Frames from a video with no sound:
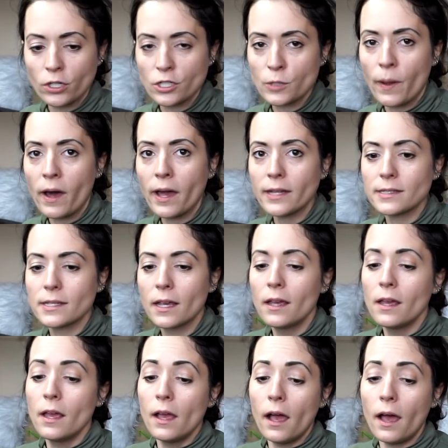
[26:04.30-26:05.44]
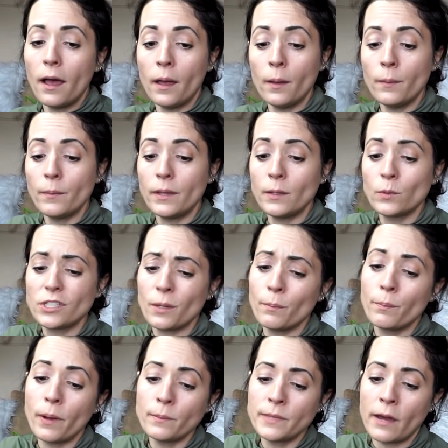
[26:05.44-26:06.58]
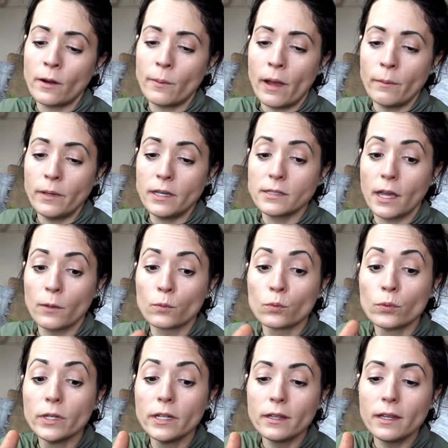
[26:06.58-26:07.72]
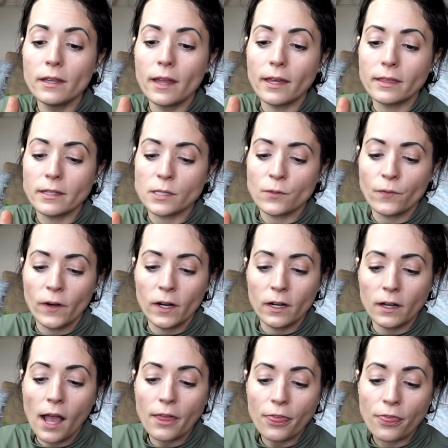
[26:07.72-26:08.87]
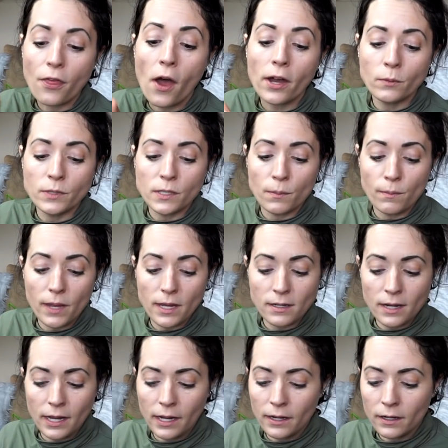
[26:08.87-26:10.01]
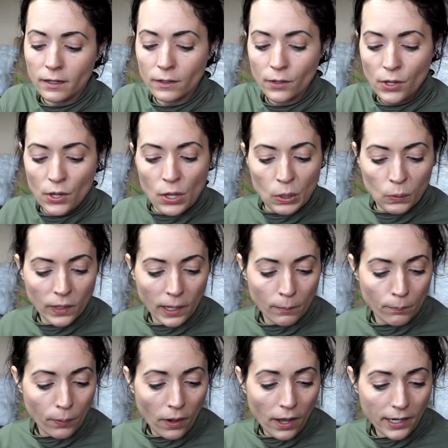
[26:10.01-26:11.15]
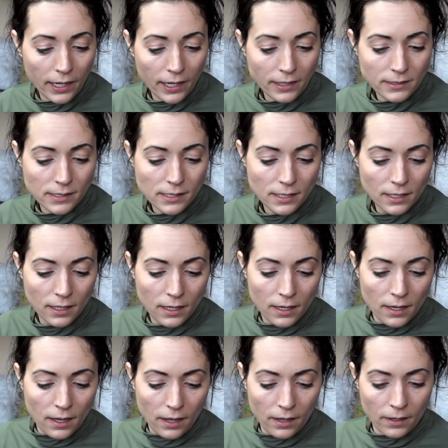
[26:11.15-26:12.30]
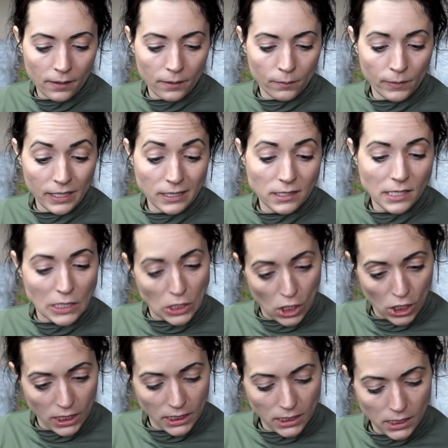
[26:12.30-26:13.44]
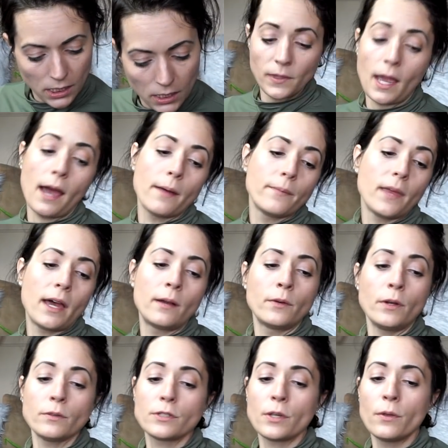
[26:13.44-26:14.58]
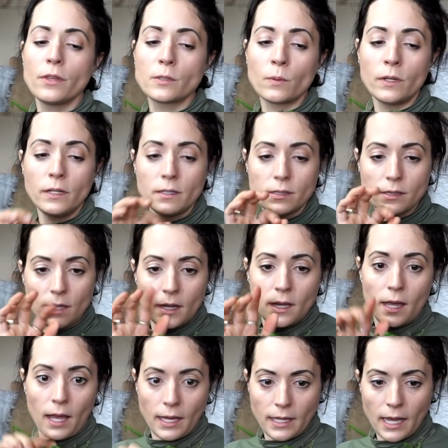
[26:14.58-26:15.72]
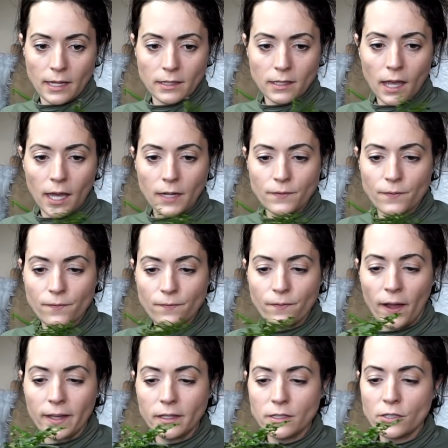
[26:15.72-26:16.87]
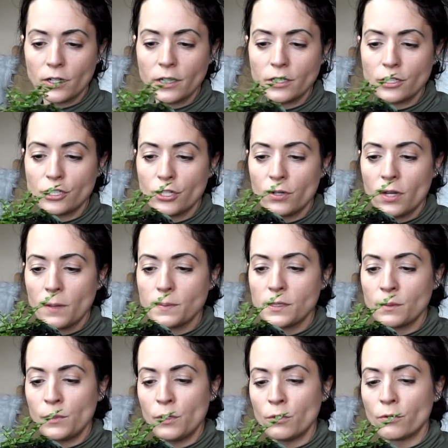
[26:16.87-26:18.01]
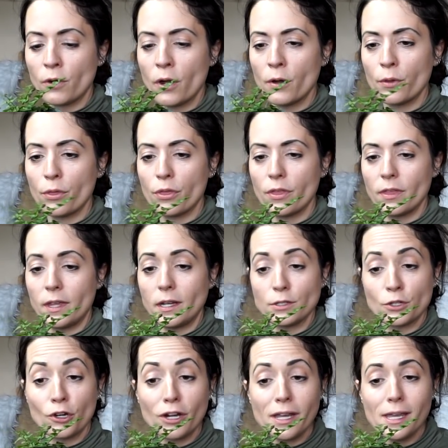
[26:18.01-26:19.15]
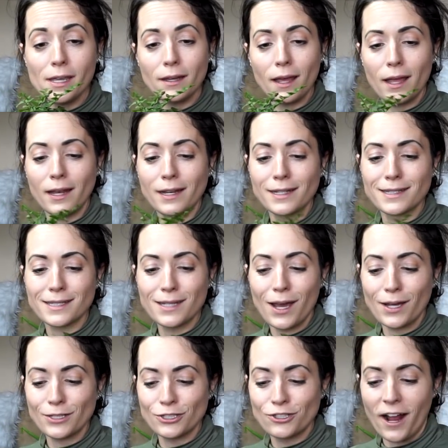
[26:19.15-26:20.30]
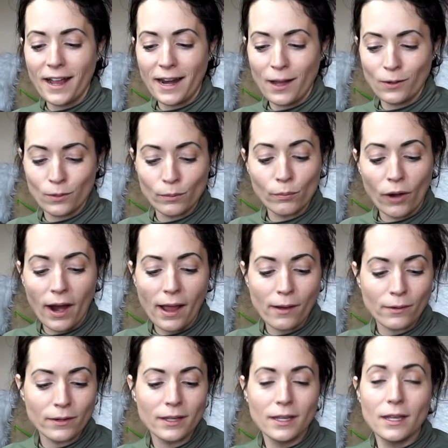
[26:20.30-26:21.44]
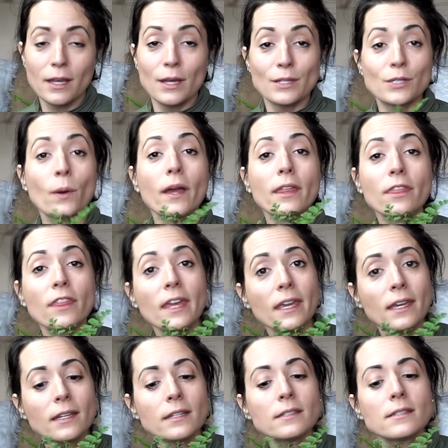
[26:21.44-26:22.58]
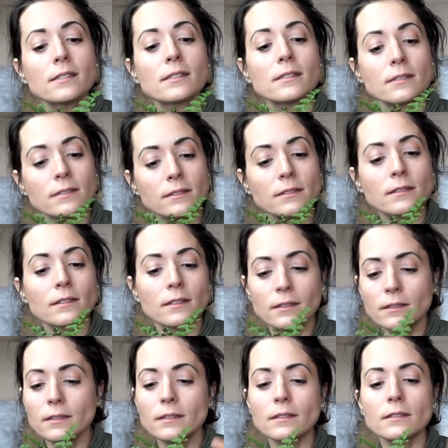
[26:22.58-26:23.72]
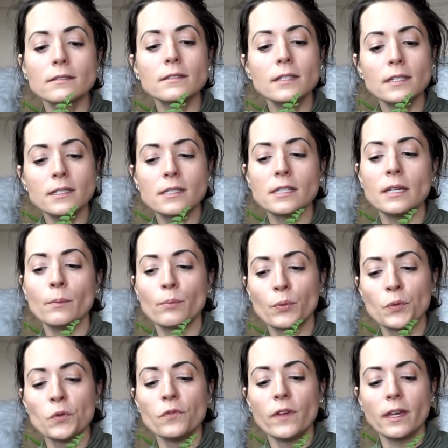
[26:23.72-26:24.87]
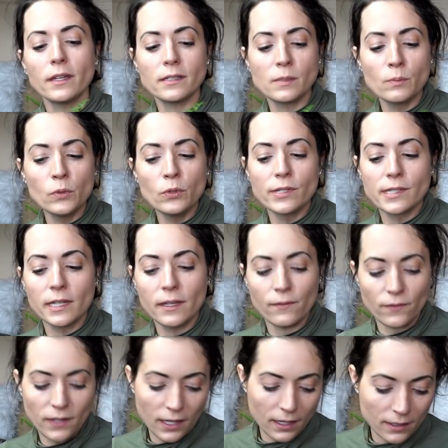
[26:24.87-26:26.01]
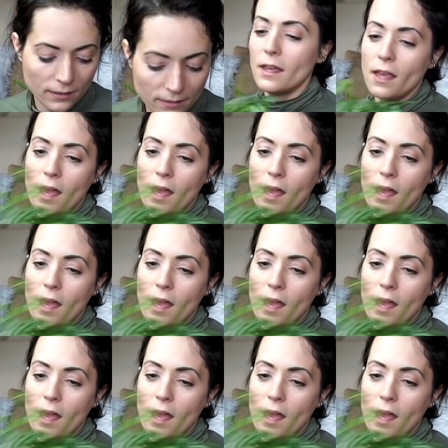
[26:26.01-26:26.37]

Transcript: spot, which I'm bummed out about because I really like this fern. I thought it was a maidenhair when I bought it, and it's not. Yeah, I don't know. So this one is, again, kind of finally starting to shoot up some new growth that is green, and it's not dried out or brown. So I think it's improving. Its mood is lifting.